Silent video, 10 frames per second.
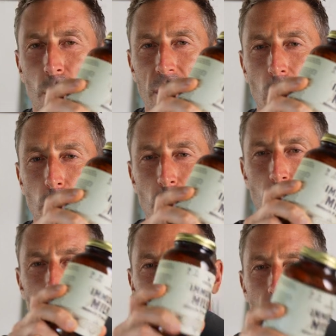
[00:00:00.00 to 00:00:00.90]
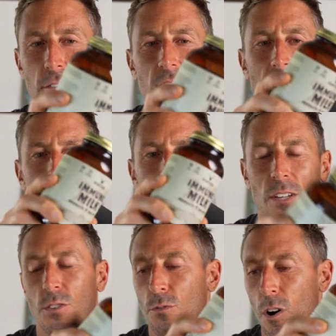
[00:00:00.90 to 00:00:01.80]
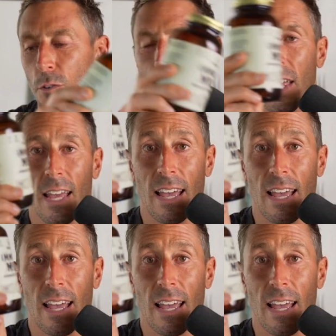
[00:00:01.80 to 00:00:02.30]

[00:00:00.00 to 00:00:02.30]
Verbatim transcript: which helps with recovery and muscle growth,